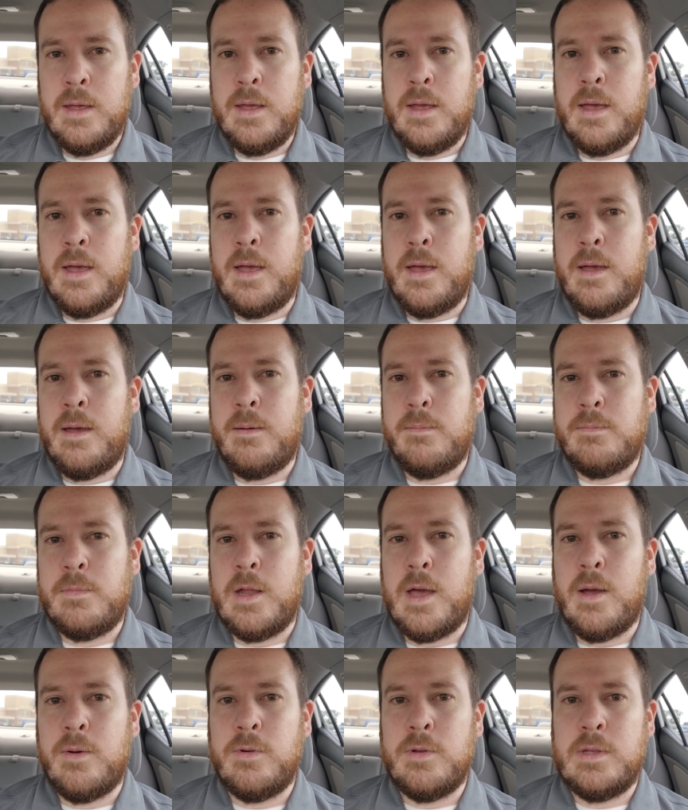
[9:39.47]

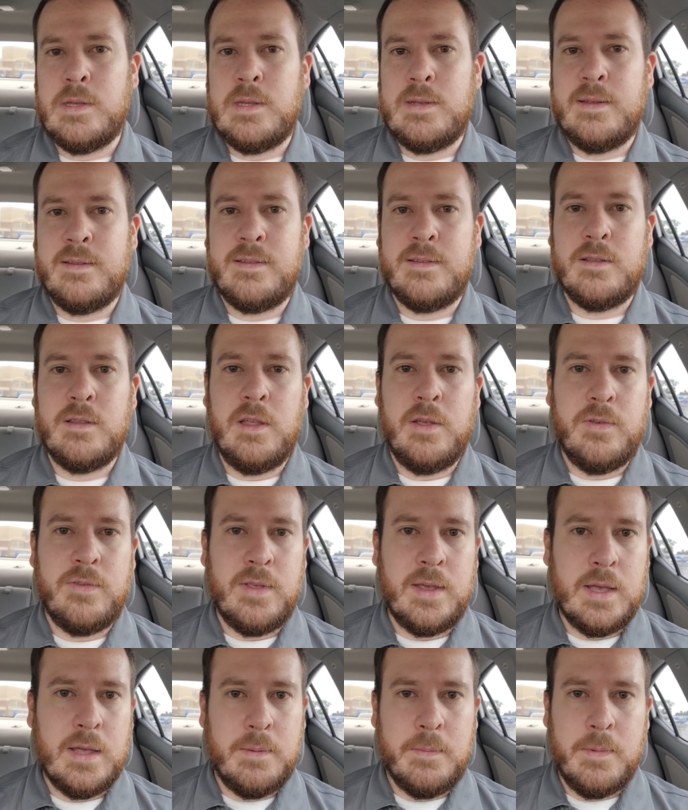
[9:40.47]
not really
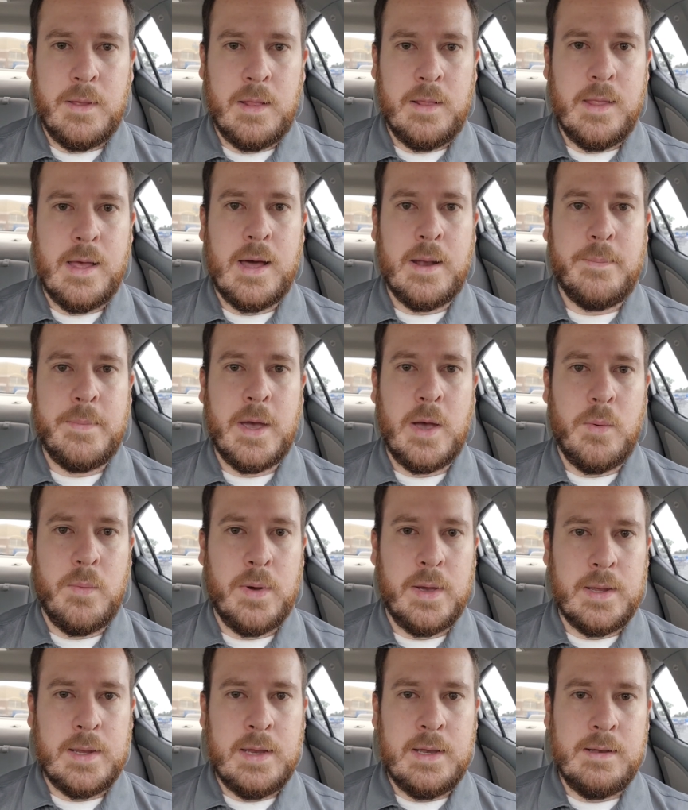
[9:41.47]
disclosing a lot about
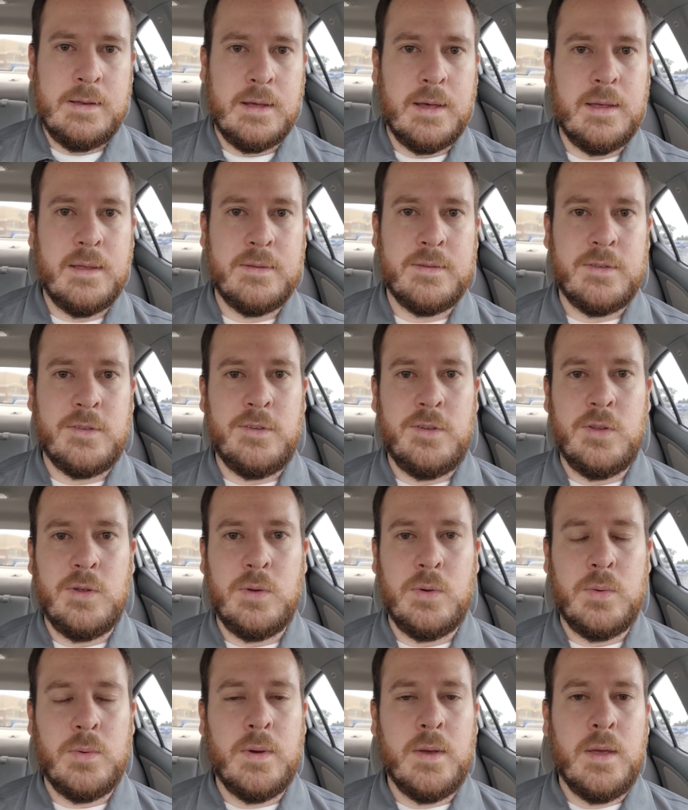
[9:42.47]
what he does
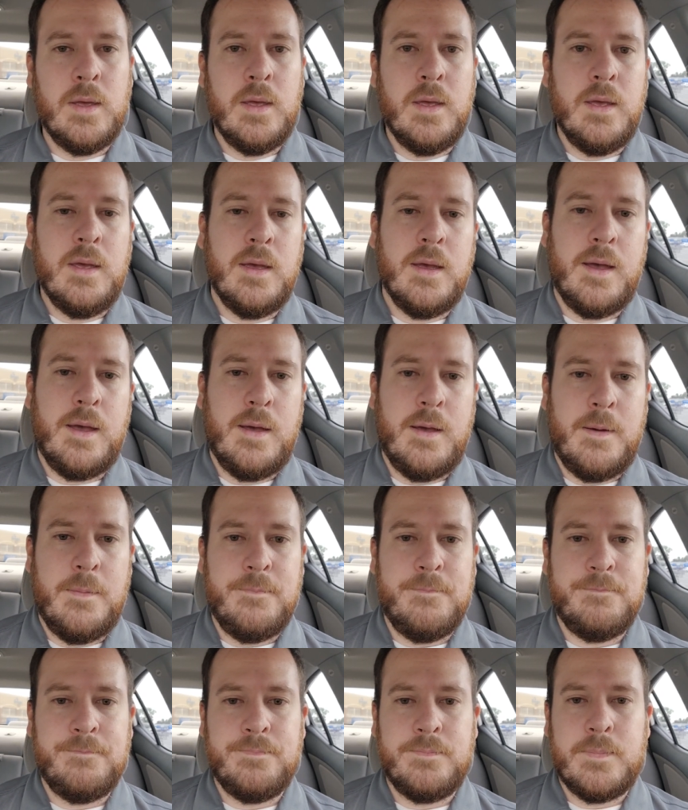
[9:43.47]
to
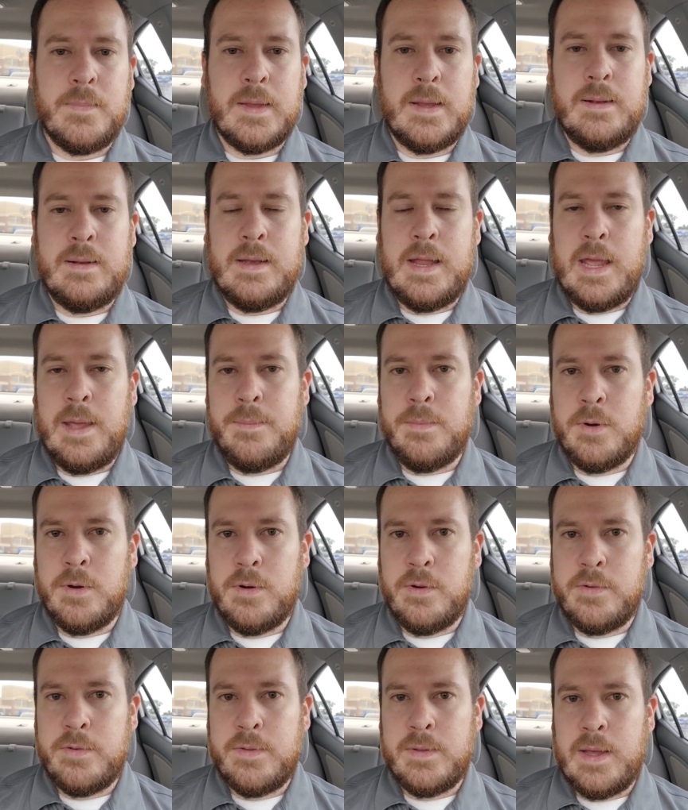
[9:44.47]

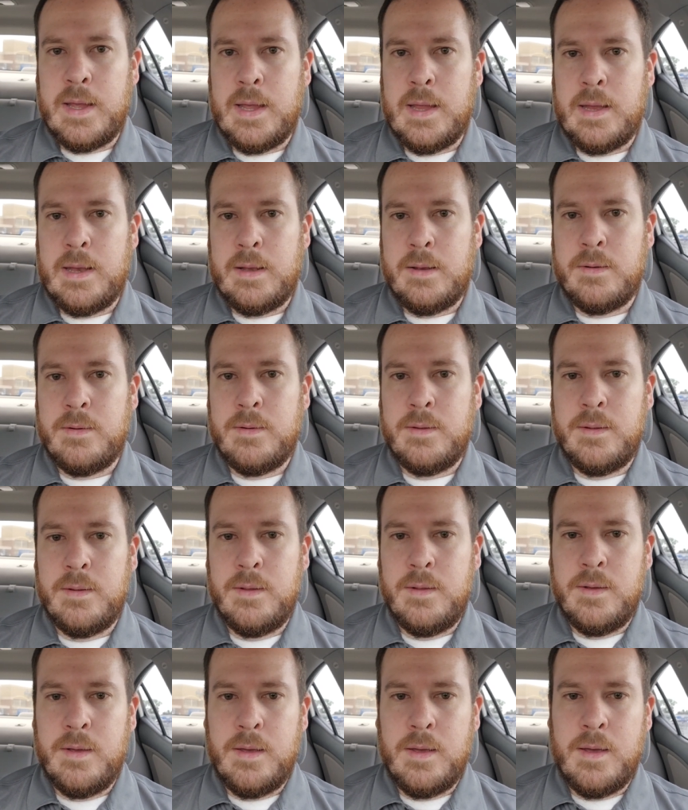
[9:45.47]
neighbors and
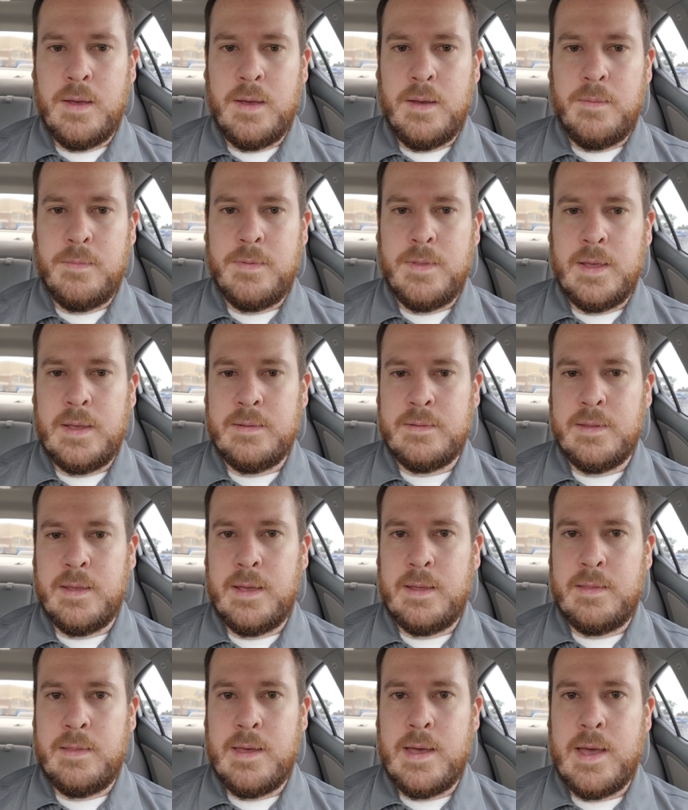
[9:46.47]
things
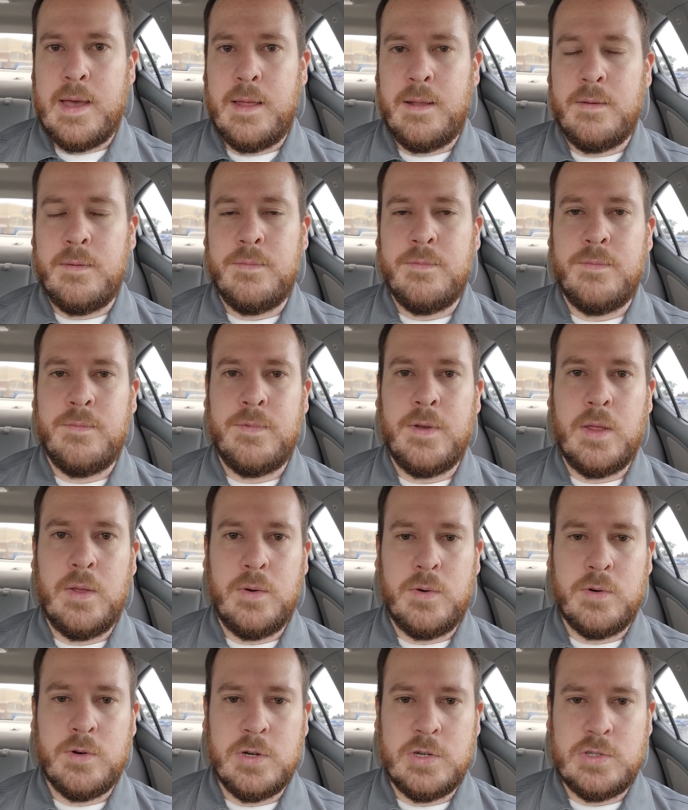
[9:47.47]
like that,
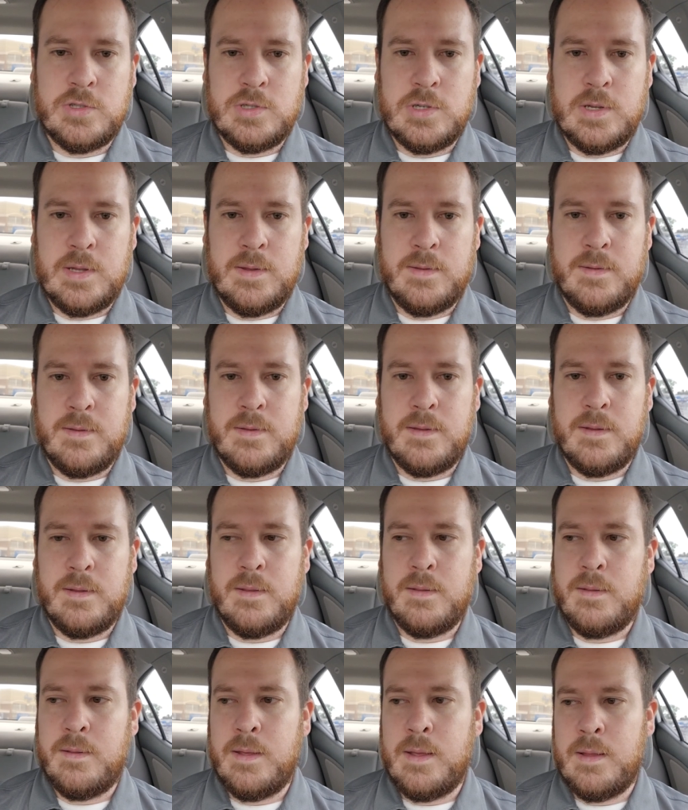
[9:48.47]
fellow Christians,
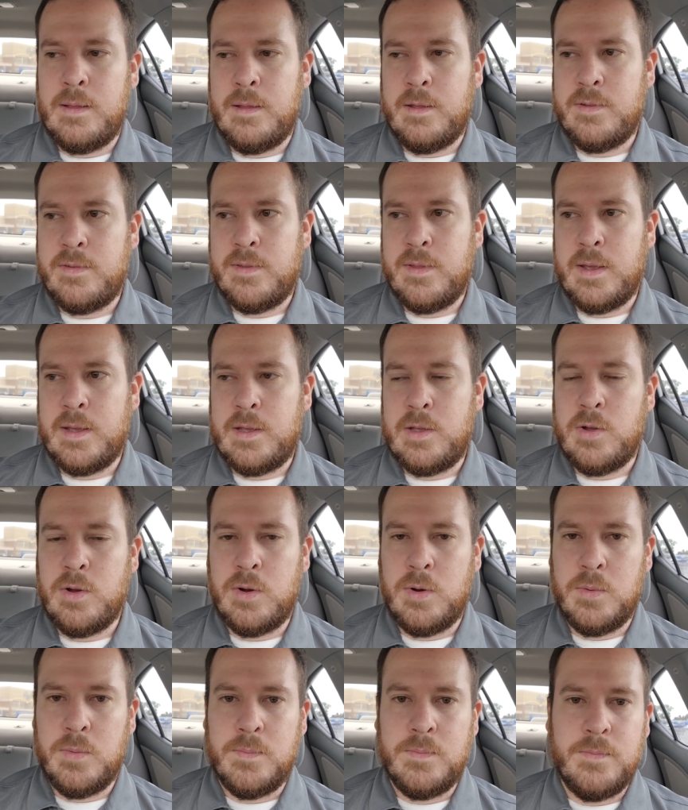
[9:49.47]
unless like
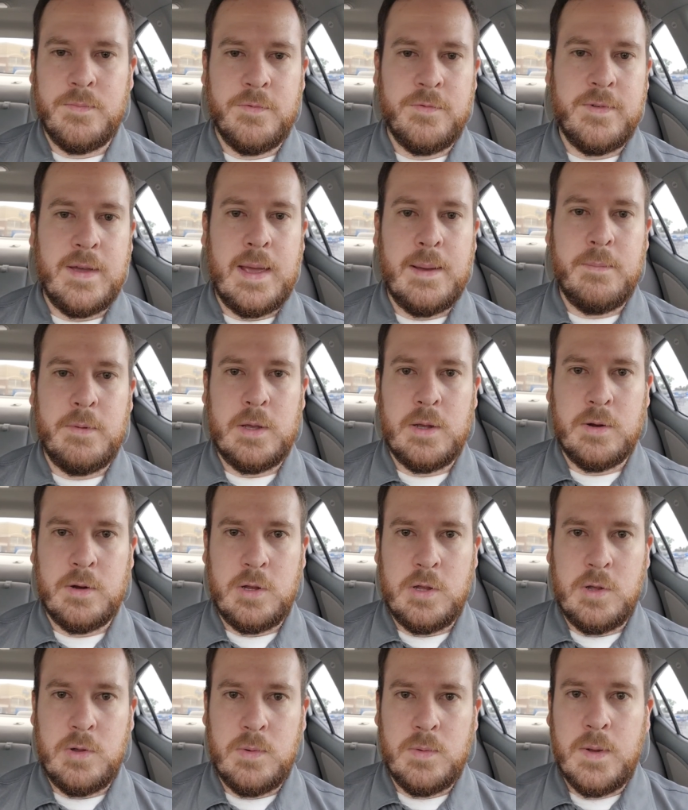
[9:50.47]
your family or
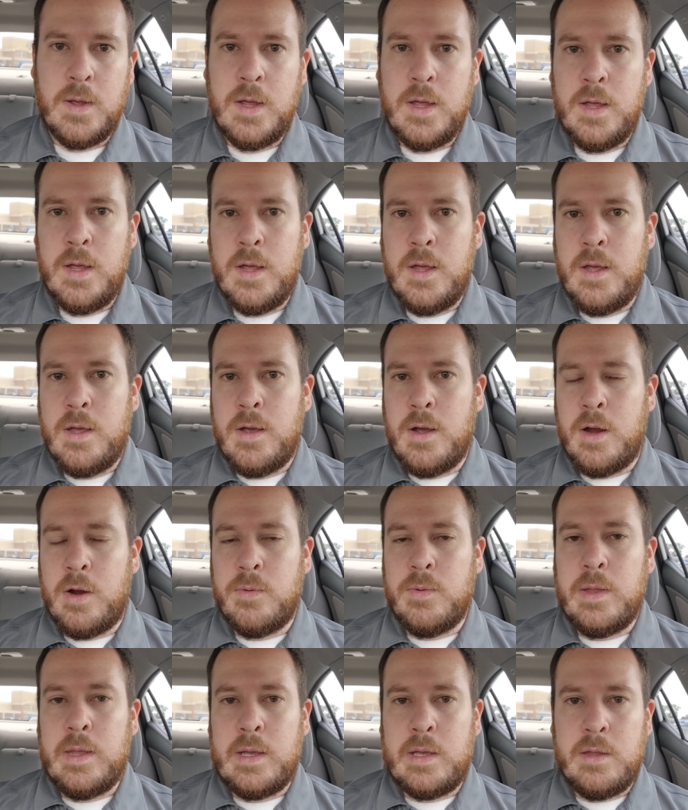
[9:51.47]
you are
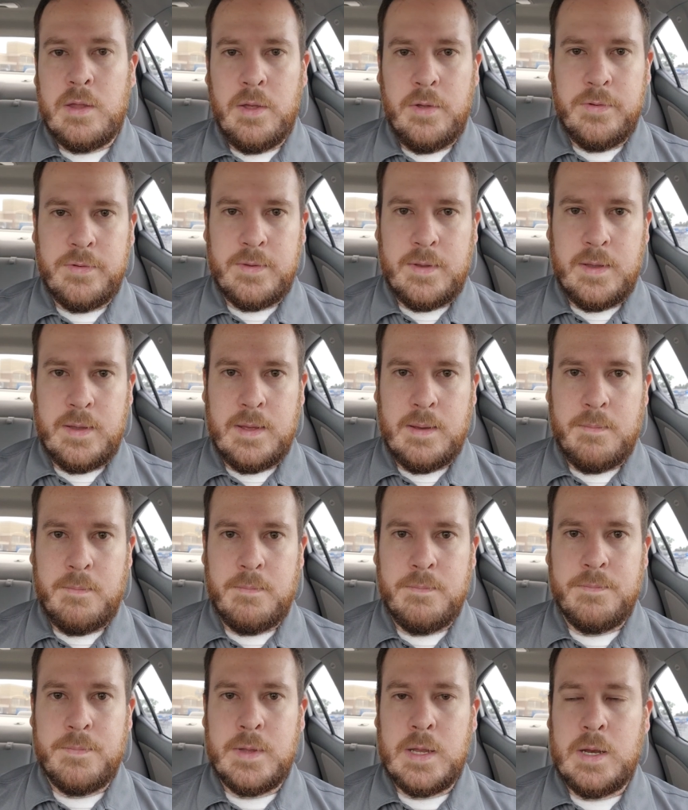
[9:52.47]
really close to
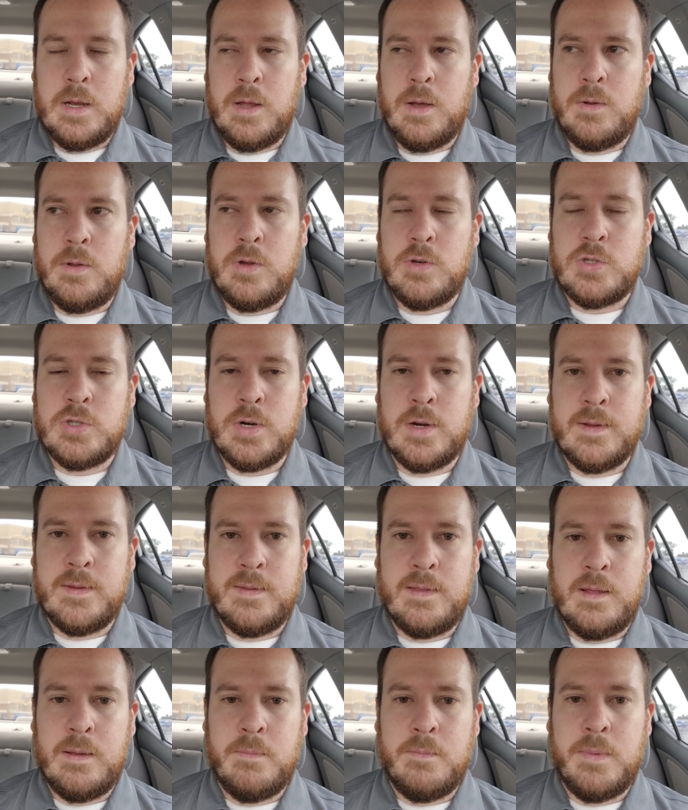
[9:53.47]
them, you
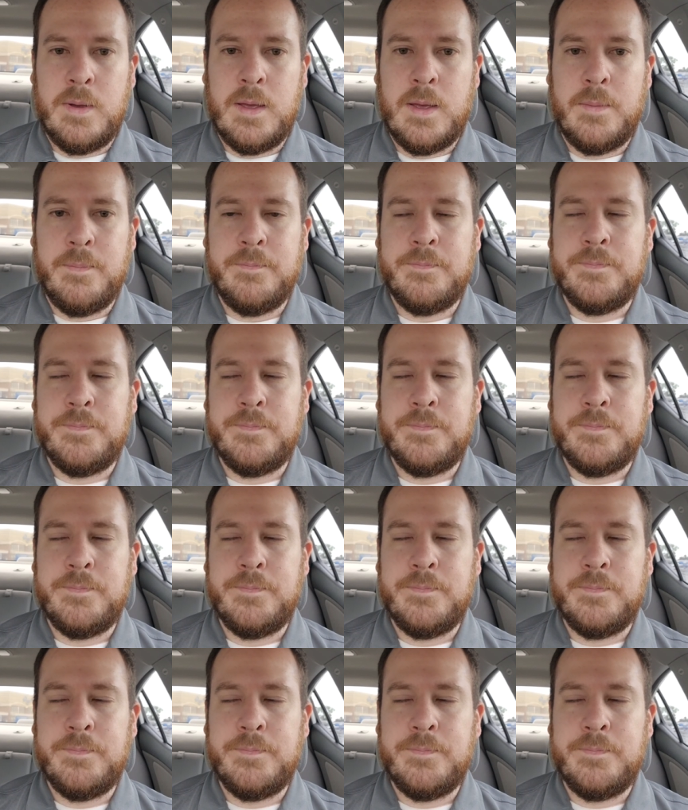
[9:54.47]
trust them. But